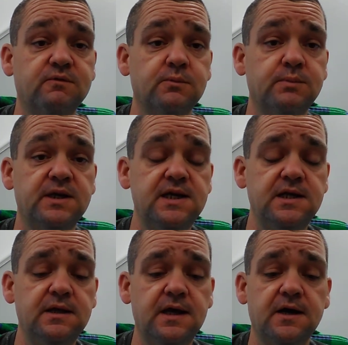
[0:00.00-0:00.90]
for
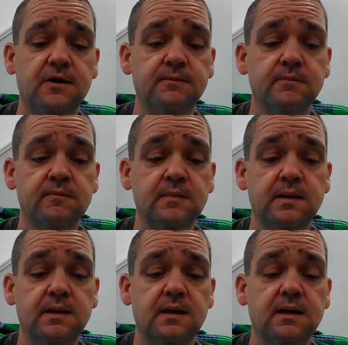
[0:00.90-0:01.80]
Panini there.
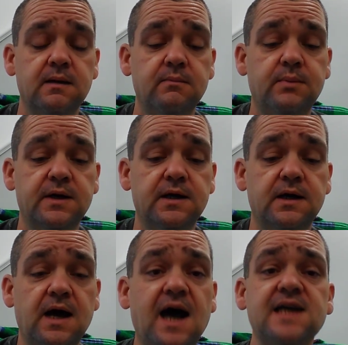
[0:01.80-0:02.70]
But
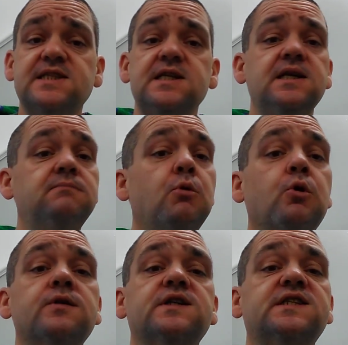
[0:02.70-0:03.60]
I see
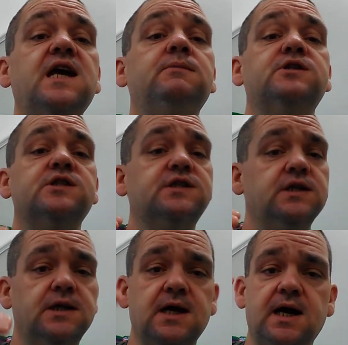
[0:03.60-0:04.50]
more of the same. It's just
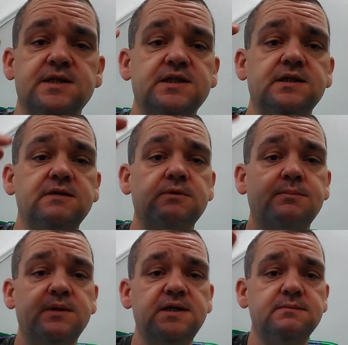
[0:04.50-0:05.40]
going to constantly
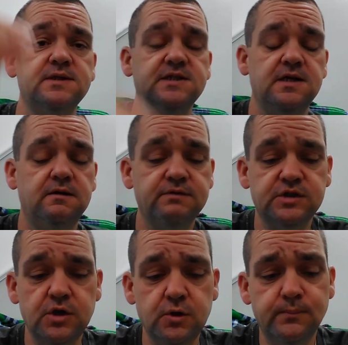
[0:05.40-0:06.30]
repeat itself.
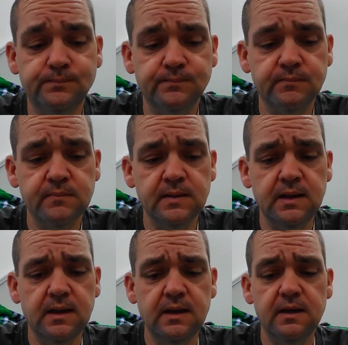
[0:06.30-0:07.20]
So
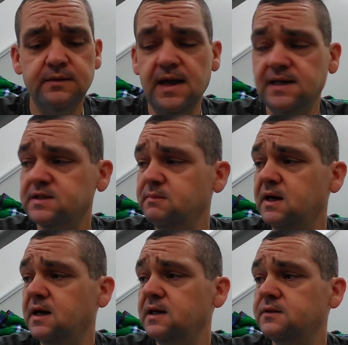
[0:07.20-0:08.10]
that's
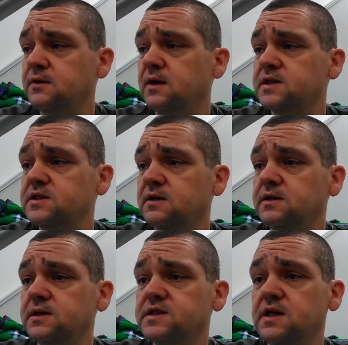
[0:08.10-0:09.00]
my thoughts on
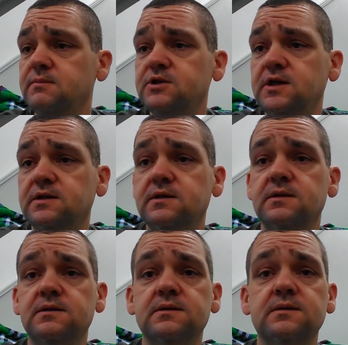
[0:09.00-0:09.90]
the subject.
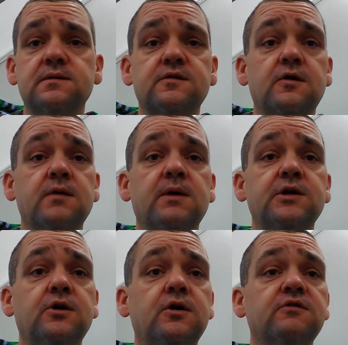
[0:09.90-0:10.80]
Sorry, my
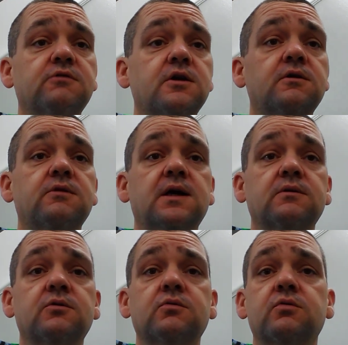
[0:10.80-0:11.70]
dog's running
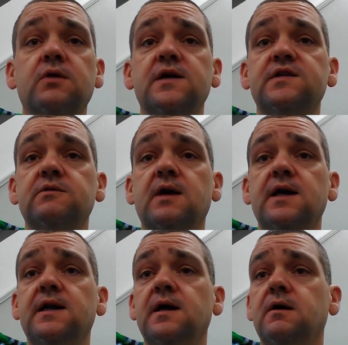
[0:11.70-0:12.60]
around crazy
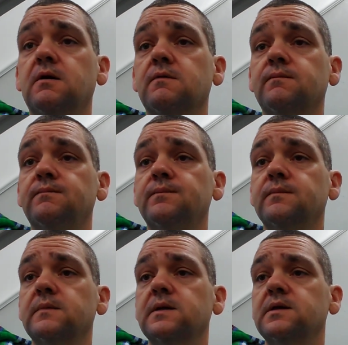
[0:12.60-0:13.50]
right now.
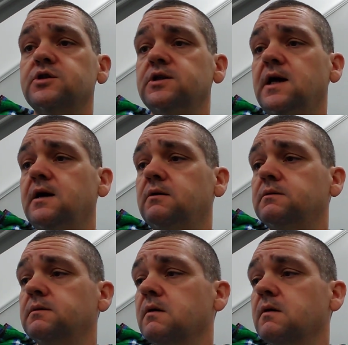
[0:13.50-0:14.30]
Chill out.